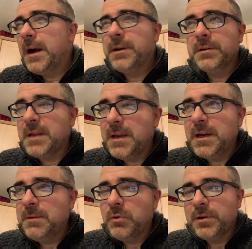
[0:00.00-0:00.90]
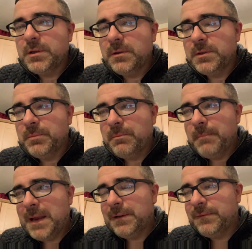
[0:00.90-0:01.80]
don't tend anymore to put
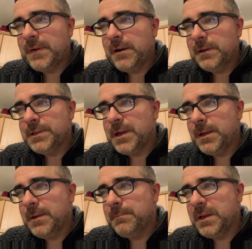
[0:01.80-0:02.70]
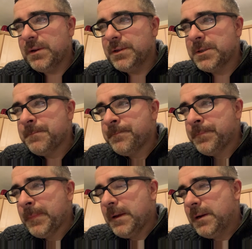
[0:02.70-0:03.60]
metal farrels on them, because,
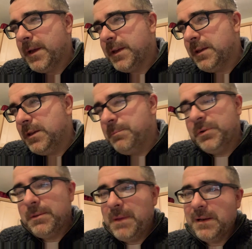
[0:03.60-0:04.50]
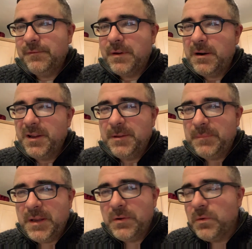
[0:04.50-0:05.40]
like, you put the metal farrel
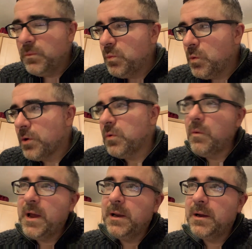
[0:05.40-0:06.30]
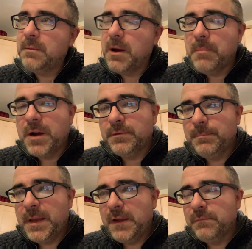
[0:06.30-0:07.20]
on, they don't work well on modern
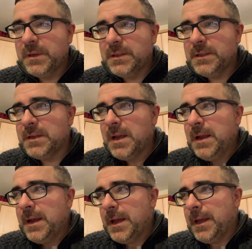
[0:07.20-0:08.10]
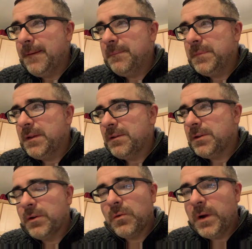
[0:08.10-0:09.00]
pavements.
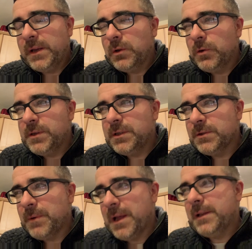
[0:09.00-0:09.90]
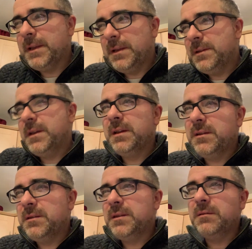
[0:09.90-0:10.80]
They're quite noisy as well.
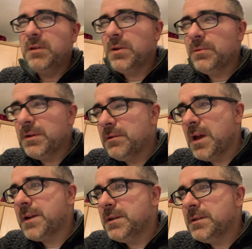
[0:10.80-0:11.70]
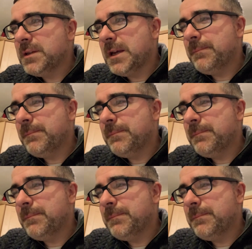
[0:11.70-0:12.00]
They you know, they're not as